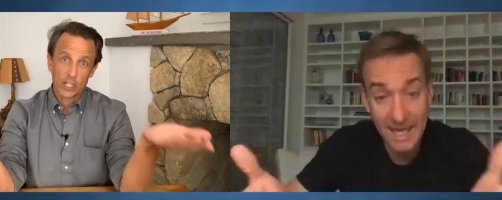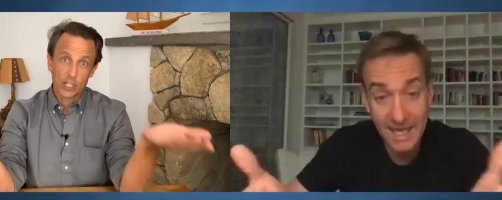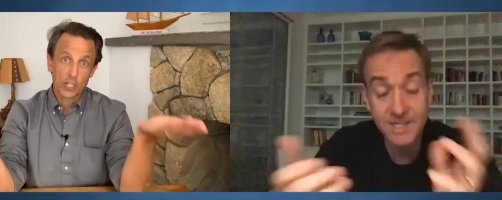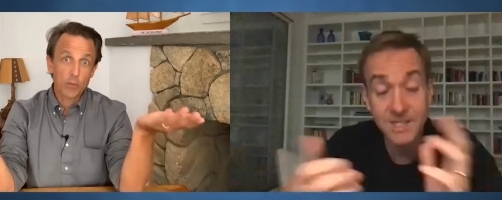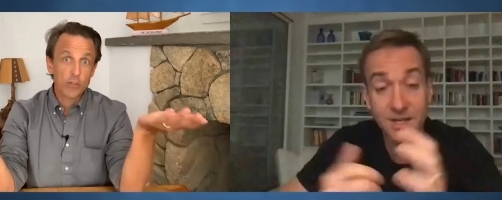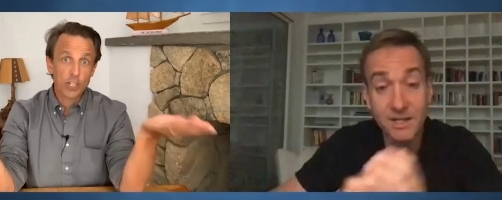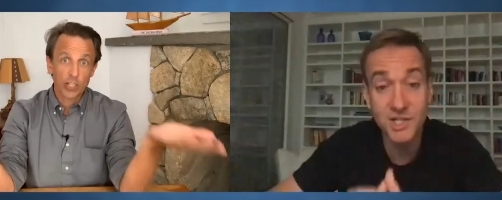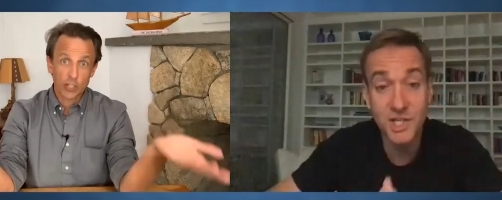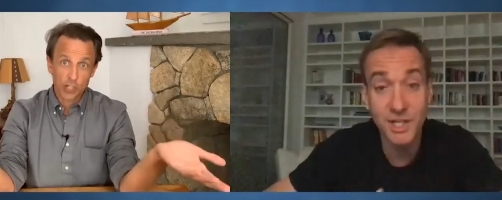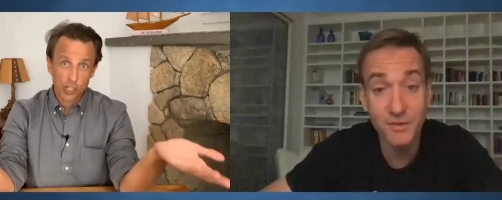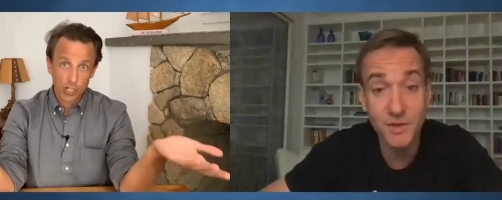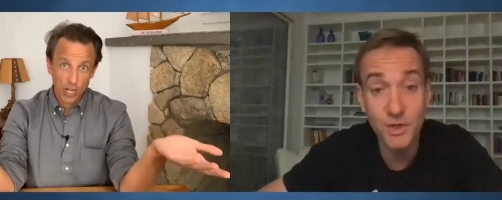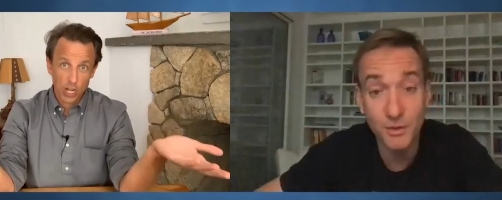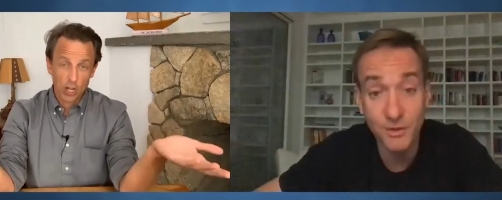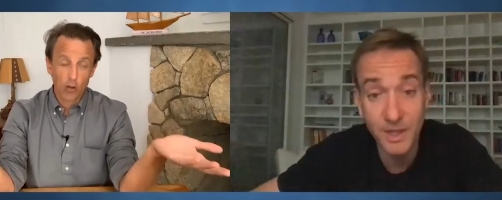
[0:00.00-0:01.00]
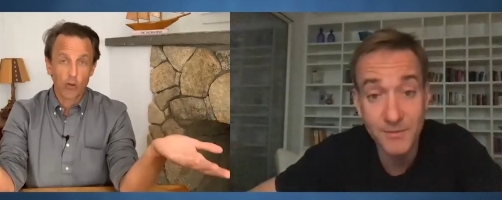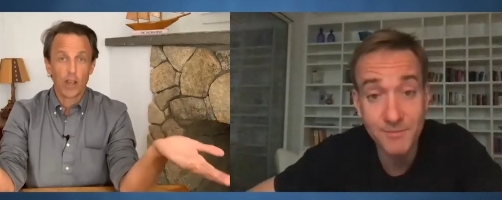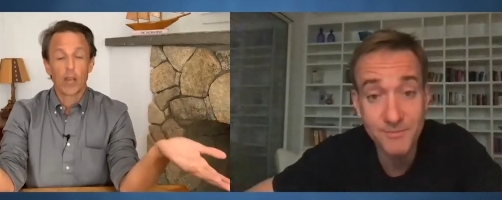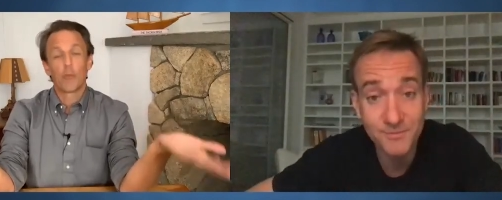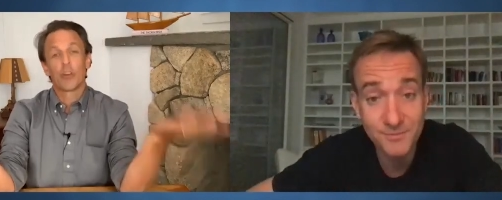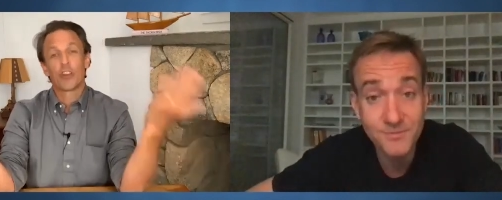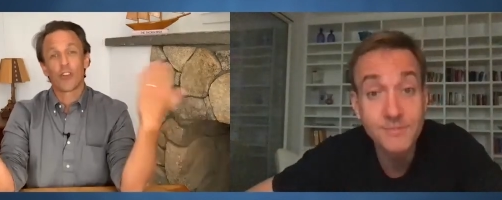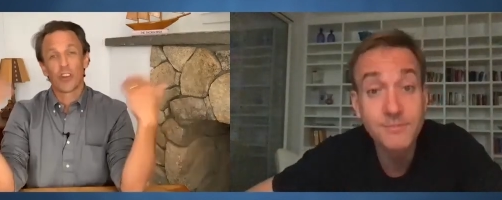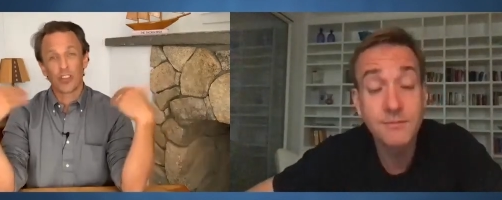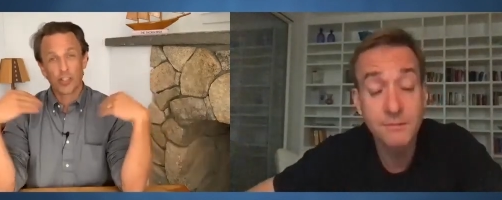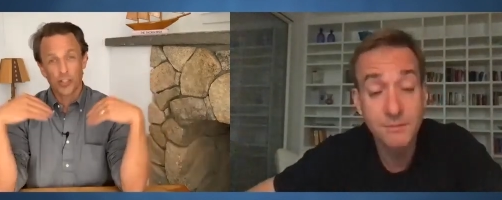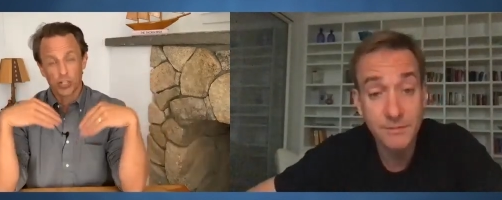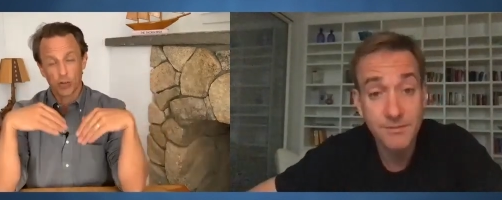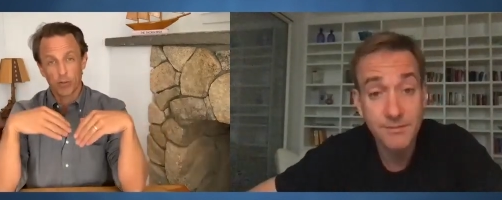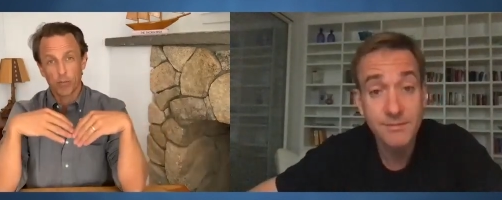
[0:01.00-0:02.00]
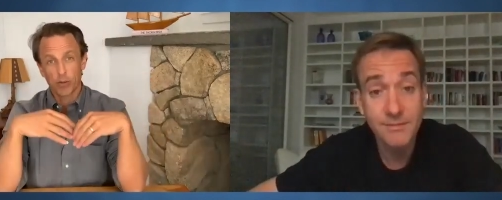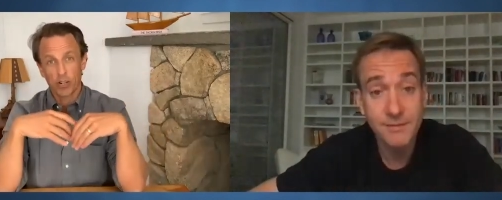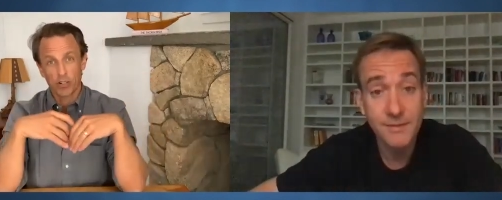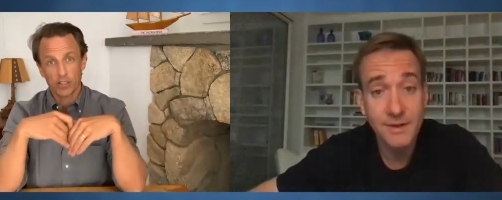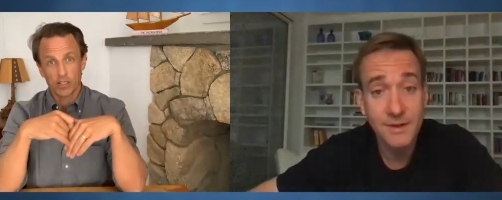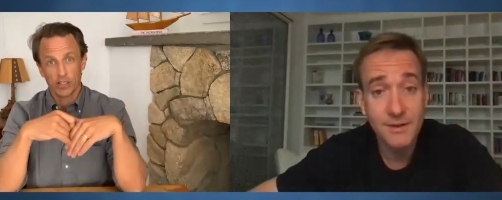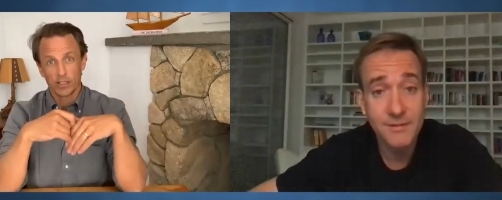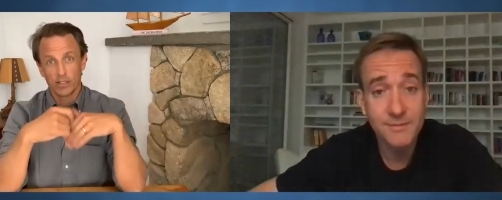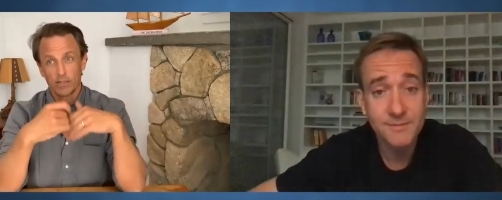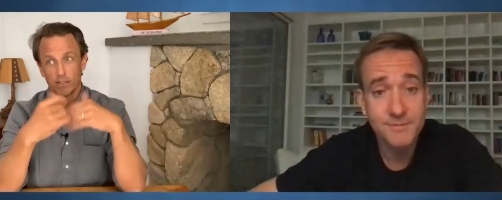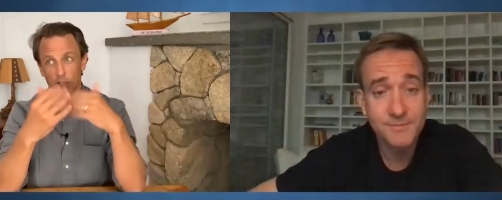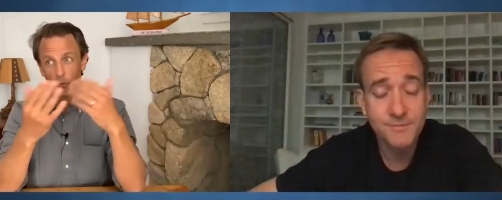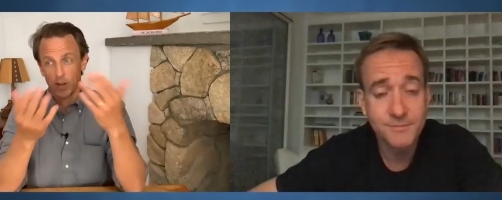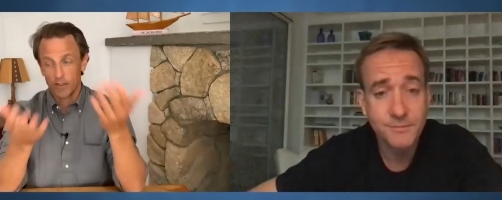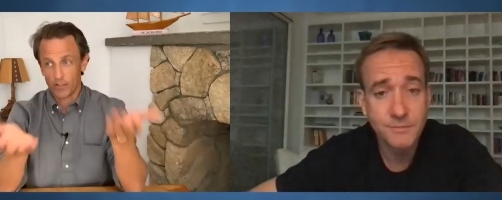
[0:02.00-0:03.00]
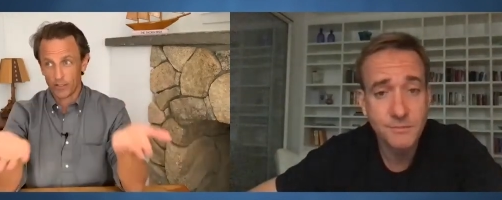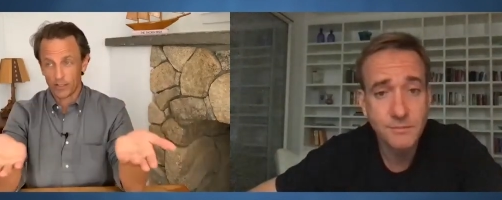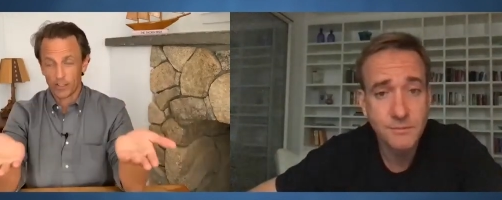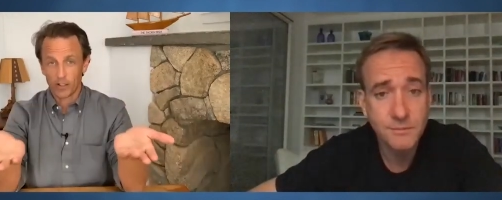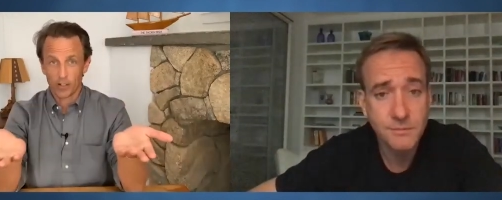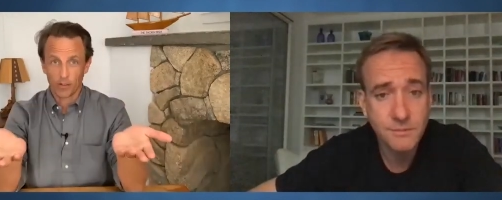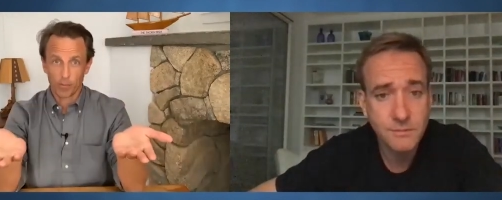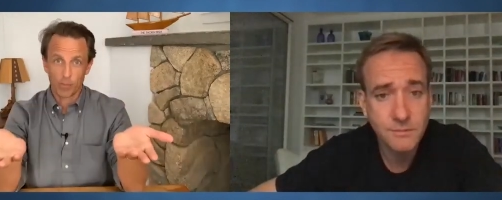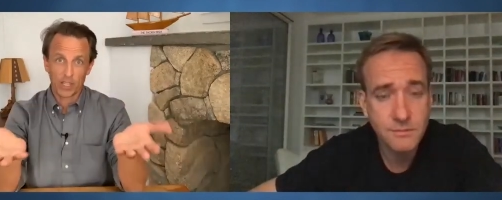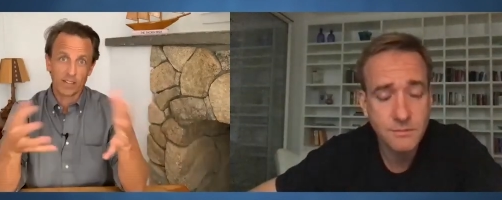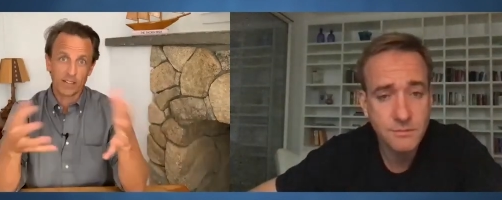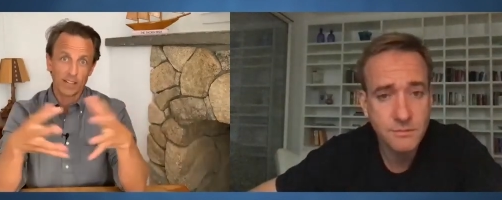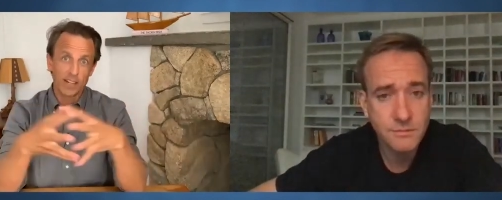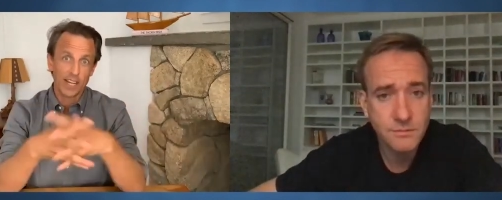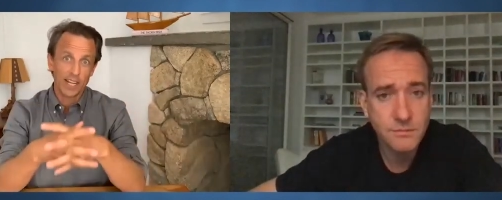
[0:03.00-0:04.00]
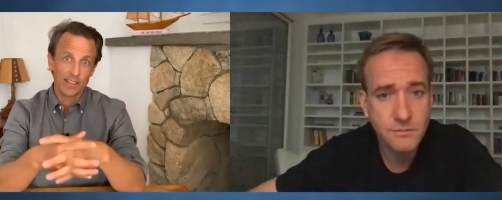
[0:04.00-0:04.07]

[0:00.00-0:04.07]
Speaker 1: she was on the show, and when you're on the show in person, you obviously are being denied